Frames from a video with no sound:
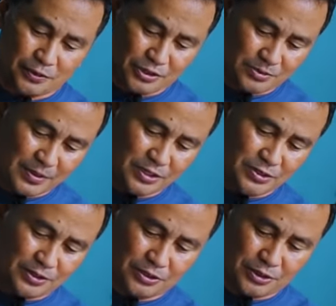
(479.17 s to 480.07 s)
was
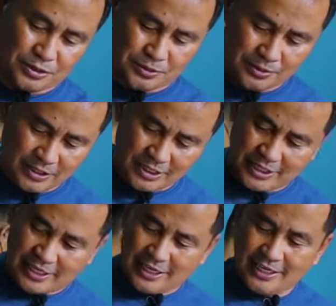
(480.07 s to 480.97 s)
mentioning to you,
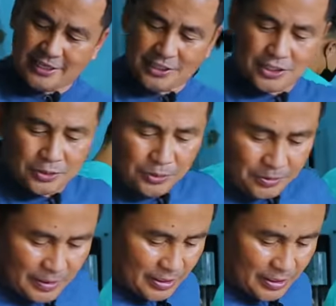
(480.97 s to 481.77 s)
and this is good